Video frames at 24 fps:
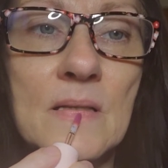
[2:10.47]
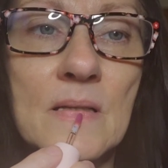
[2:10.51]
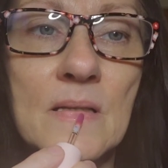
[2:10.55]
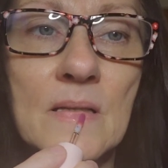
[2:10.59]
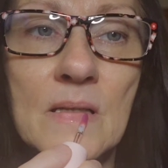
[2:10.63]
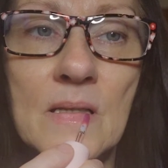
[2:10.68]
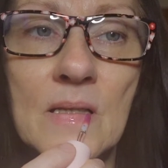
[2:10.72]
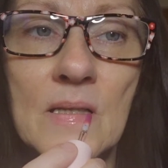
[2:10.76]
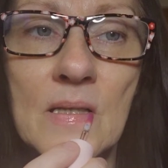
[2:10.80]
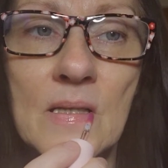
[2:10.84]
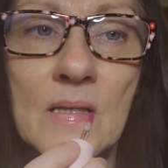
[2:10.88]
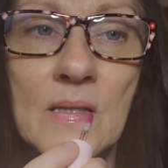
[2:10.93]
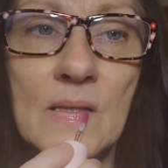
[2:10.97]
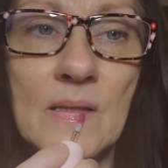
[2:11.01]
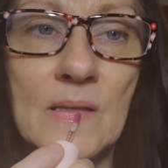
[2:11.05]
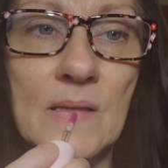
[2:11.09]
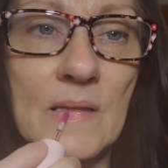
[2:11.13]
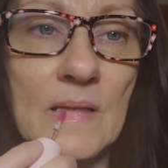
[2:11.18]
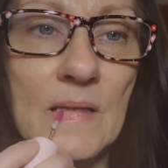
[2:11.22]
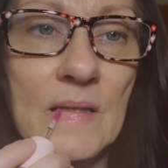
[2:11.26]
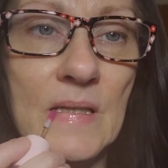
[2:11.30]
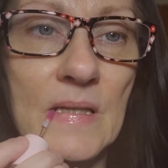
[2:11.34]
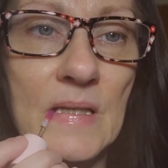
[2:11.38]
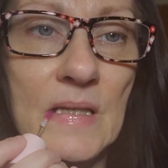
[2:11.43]

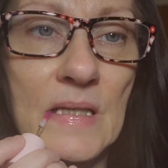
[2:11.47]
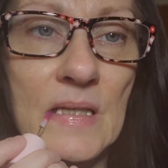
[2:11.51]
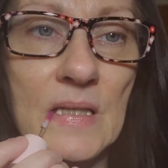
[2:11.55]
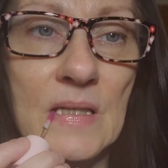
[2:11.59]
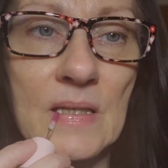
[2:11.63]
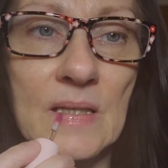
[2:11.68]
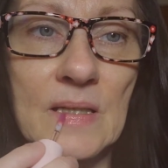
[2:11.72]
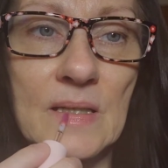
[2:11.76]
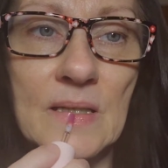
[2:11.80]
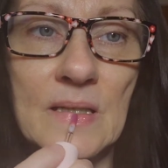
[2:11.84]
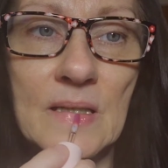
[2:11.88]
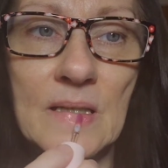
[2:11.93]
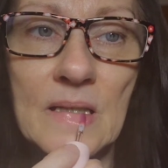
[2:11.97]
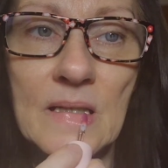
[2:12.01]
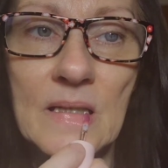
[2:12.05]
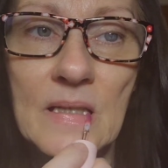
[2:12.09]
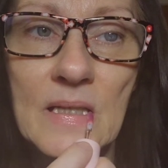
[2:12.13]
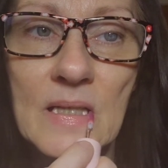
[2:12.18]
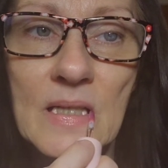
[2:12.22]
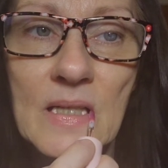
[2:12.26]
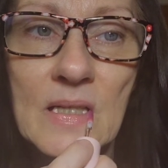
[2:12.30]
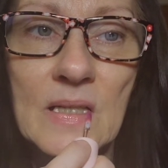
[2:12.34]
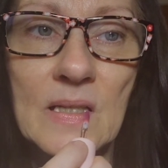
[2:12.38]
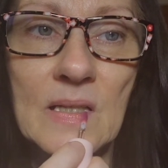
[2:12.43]

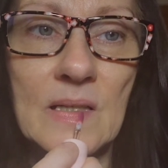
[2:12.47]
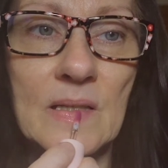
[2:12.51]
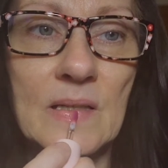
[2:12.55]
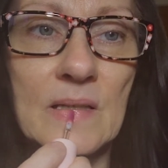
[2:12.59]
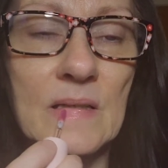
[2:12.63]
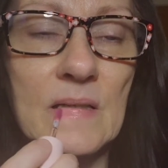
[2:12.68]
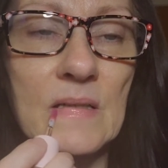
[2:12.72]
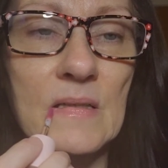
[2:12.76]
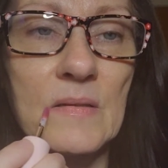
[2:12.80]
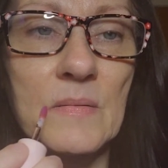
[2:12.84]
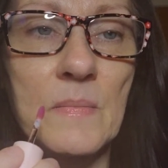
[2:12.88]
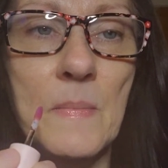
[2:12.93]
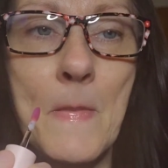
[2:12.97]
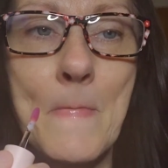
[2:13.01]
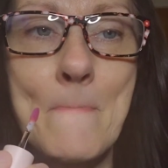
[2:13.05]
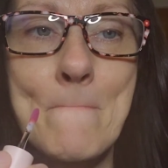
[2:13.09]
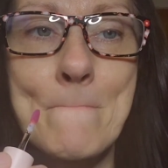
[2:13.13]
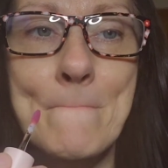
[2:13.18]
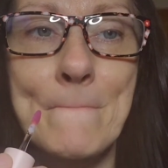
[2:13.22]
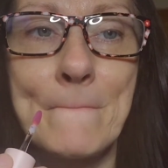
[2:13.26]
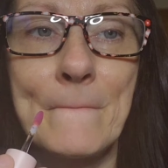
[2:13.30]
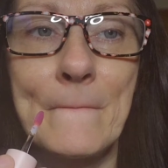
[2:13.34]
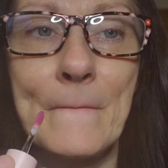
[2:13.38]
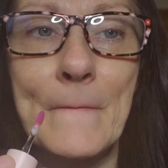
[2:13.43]

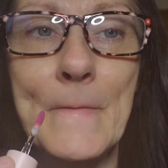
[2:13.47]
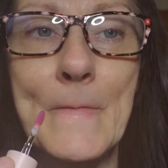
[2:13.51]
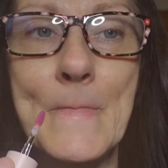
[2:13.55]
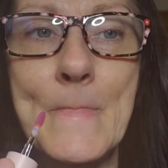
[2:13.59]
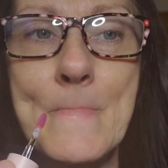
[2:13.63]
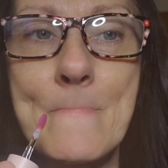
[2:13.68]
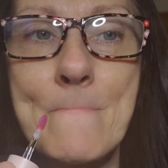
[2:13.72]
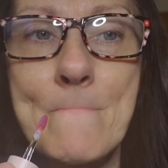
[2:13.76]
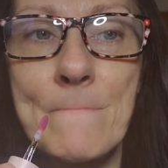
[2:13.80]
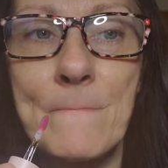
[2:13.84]
(no one is talking)